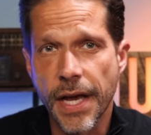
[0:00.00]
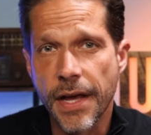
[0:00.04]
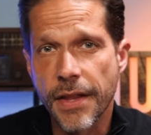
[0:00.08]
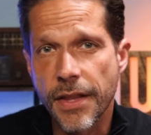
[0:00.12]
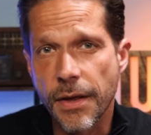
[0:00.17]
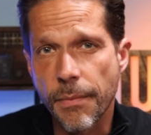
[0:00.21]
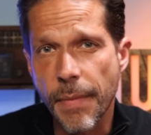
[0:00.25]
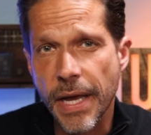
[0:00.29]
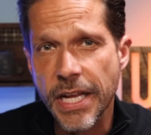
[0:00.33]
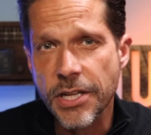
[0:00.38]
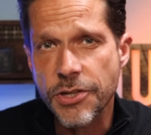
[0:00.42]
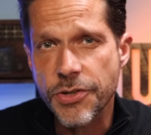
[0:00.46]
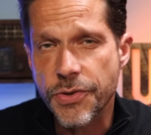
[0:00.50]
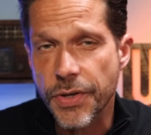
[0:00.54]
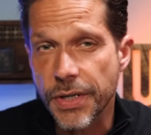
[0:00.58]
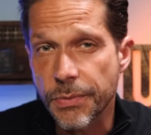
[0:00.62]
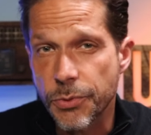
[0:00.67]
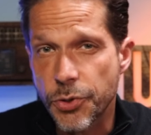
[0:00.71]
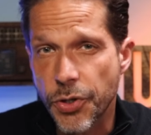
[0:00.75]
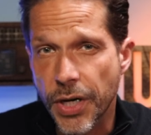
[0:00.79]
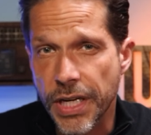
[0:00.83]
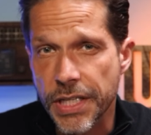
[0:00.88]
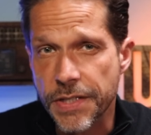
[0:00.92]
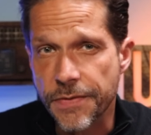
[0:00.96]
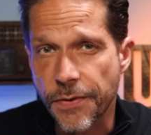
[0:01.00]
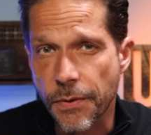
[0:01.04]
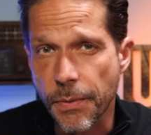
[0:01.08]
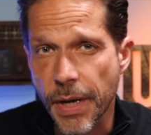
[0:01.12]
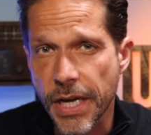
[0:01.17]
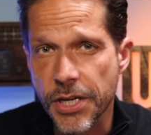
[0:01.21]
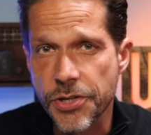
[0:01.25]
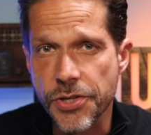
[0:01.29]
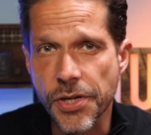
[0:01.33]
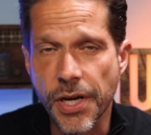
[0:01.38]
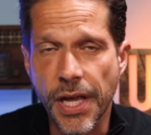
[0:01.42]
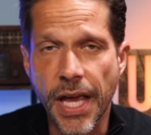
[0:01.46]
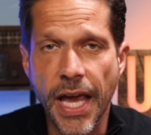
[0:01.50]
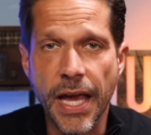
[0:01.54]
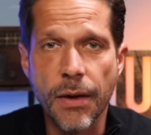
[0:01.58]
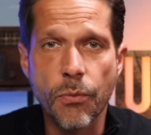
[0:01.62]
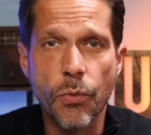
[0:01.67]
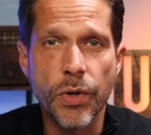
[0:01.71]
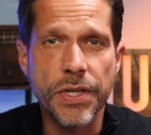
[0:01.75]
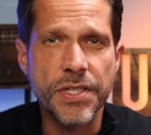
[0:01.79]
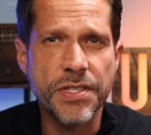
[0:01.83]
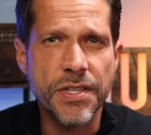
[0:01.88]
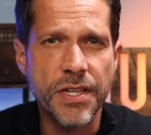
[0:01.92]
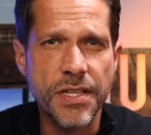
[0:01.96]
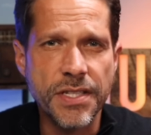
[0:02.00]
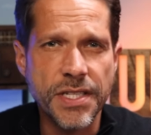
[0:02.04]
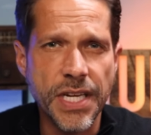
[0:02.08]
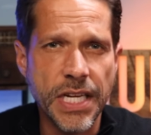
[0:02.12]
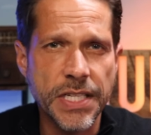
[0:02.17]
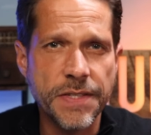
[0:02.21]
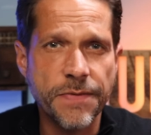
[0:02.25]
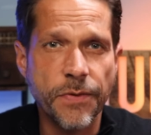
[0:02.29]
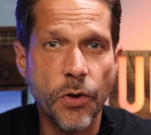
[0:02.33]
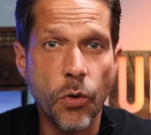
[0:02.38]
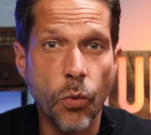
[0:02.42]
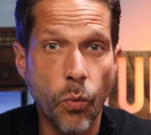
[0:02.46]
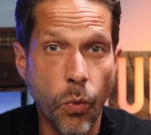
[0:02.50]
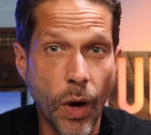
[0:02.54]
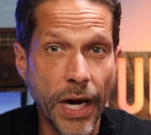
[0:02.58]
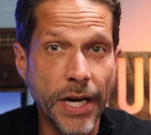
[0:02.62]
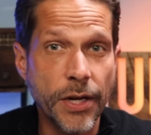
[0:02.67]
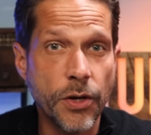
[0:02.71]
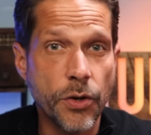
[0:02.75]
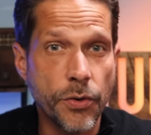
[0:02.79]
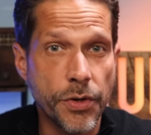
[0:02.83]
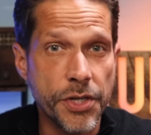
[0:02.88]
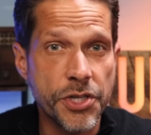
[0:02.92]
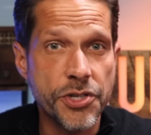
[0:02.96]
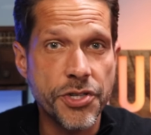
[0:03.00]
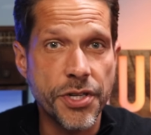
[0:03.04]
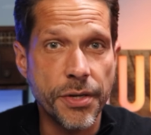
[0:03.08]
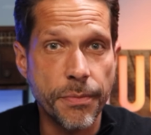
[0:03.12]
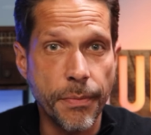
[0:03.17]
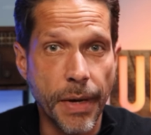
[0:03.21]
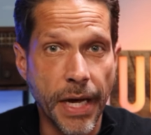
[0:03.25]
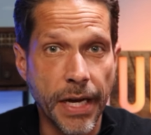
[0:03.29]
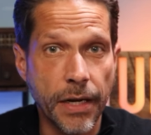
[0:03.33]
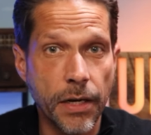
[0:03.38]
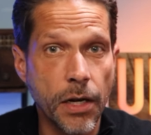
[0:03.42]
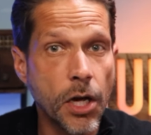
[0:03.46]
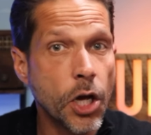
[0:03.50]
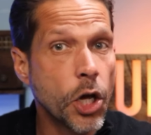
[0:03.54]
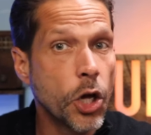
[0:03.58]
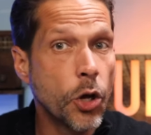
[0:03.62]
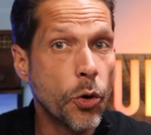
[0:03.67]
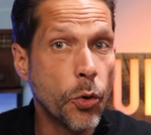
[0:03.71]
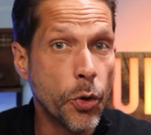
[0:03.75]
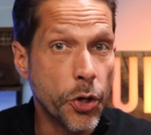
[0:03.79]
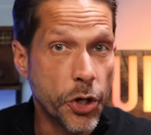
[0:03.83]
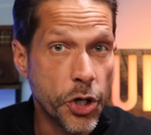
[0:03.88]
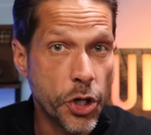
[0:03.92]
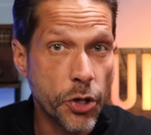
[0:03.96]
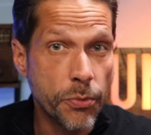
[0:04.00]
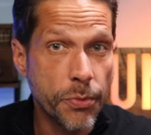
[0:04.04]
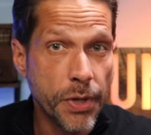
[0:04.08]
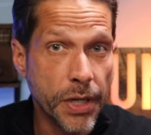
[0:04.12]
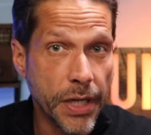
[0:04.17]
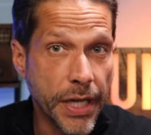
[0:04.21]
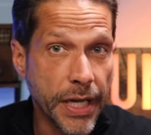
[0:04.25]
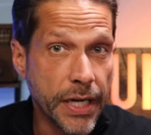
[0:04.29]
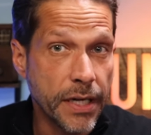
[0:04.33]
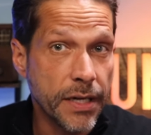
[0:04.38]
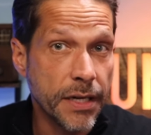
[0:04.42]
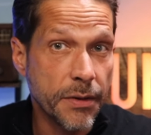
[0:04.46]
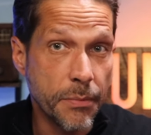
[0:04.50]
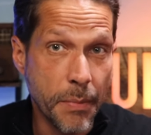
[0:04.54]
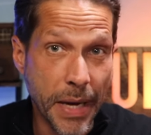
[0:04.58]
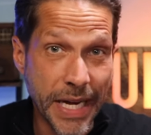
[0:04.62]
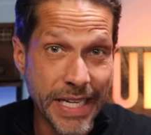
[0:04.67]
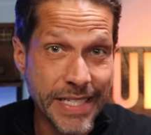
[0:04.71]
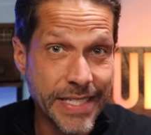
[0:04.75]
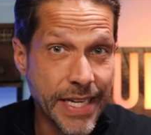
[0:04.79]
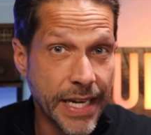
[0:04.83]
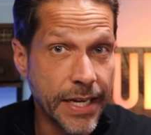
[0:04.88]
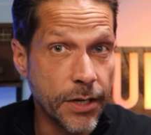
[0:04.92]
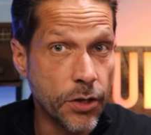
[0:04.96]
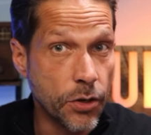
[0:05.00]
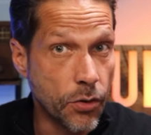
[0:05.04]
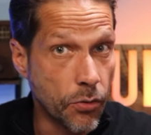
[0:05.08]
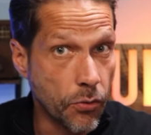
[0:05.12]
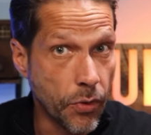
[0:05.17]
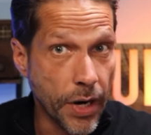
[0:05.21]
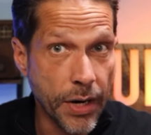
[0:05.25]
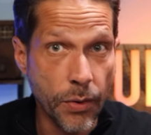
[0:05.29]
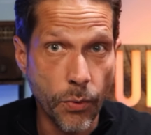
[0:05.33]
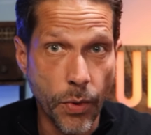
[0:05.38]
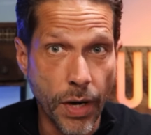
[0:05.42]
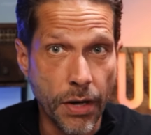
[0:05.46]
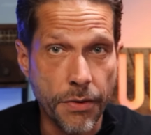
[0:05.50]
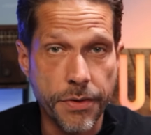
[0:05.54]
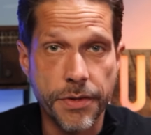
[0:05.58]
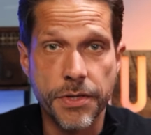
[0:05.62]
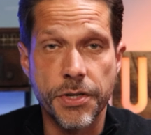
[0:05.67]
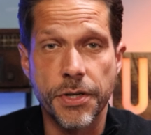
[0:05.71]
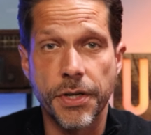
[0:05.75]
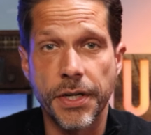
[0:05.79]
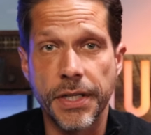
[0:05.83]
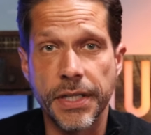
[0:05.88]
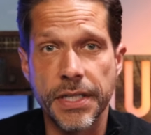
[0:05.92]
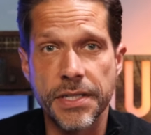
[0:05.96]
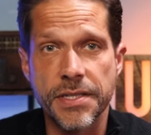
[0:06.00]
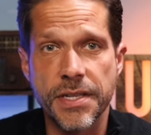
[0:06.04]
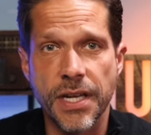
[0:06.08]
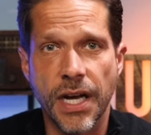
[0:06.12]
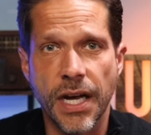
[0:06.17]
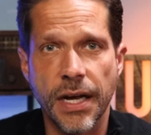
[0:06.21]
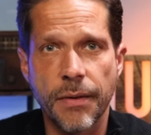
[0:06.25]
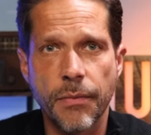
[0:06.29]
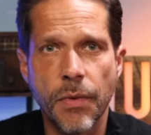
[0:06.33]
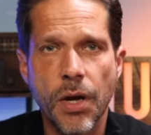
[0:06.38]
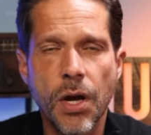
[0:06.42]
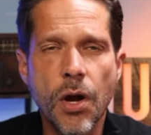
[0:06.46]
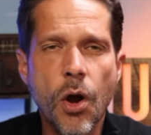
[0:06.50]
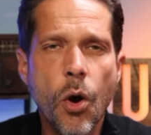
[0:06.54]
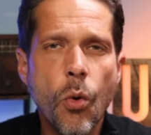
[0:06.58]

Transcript: The mainstream transformation came when successful white Christian men who accumulated and maintained great wealth during this time